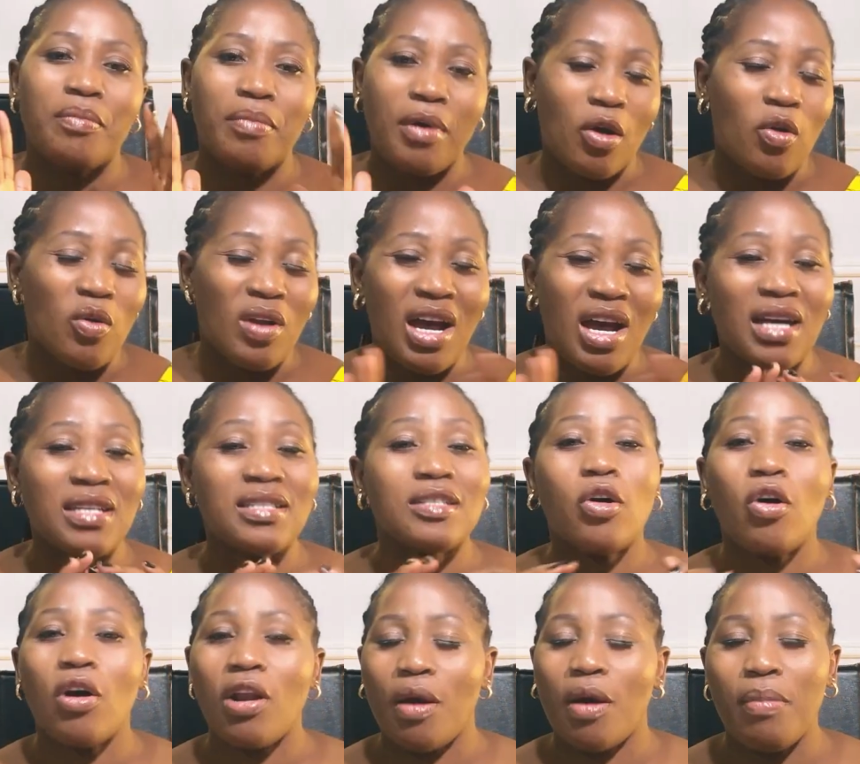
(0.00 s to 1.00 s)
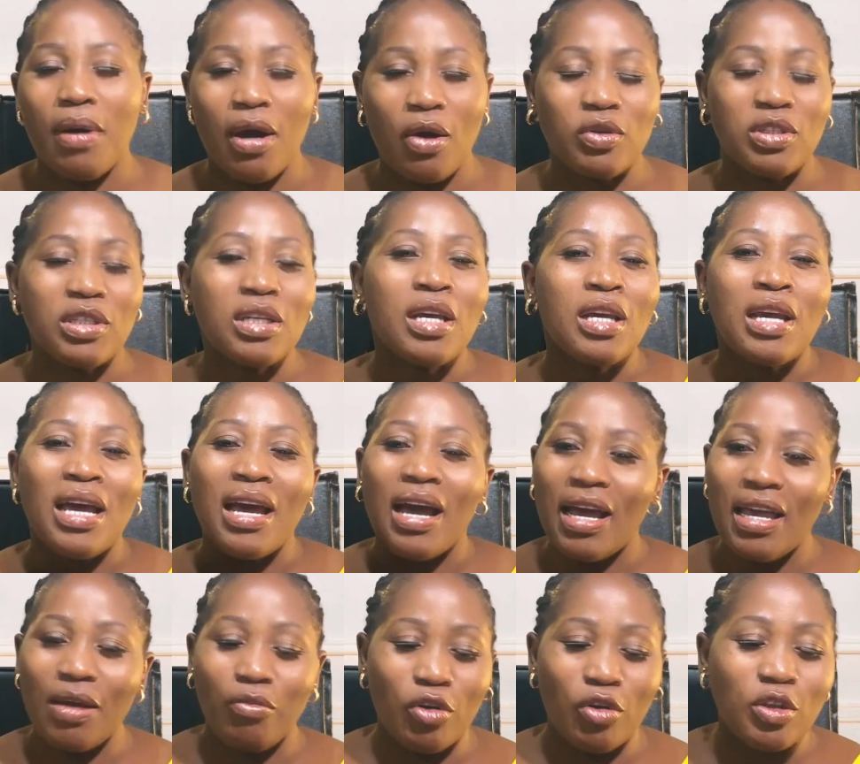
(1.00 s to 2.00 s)
biogas all about?
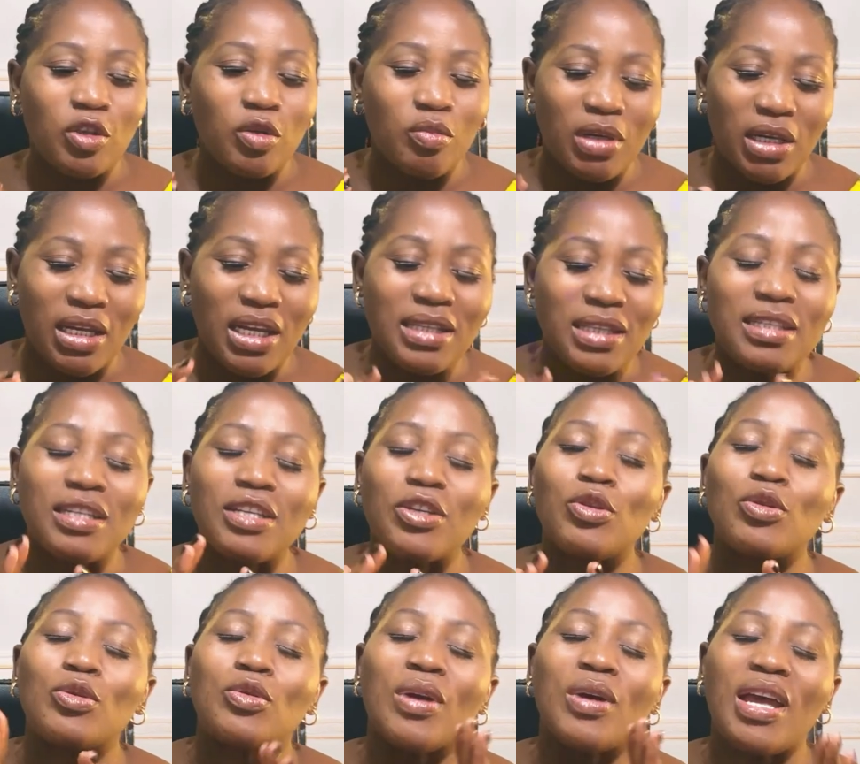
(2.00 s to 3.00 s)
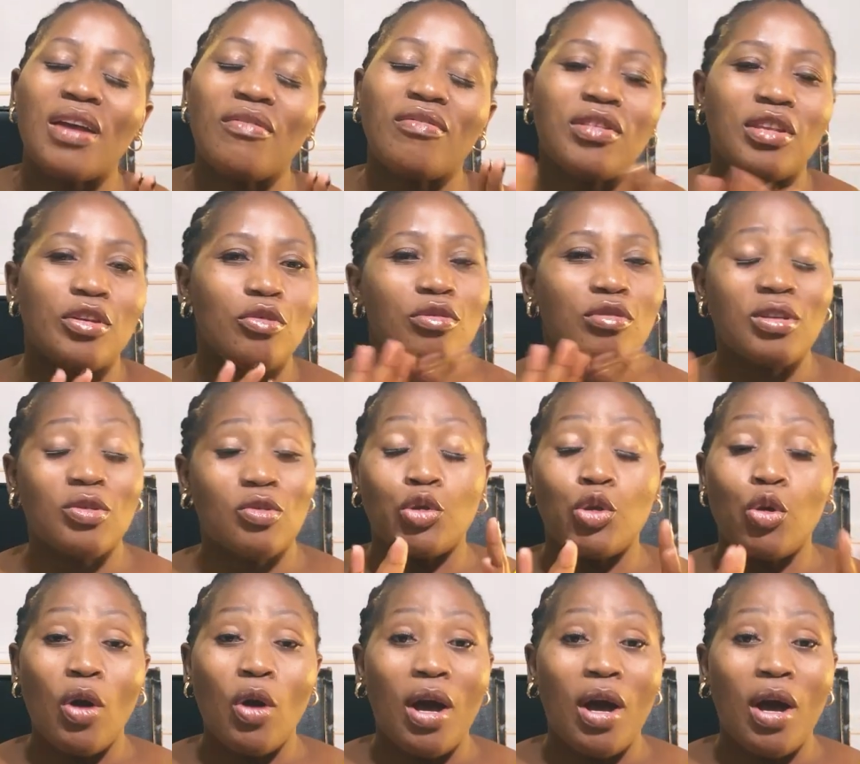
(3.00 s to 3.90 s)
I am going to be letting you know everything you need to know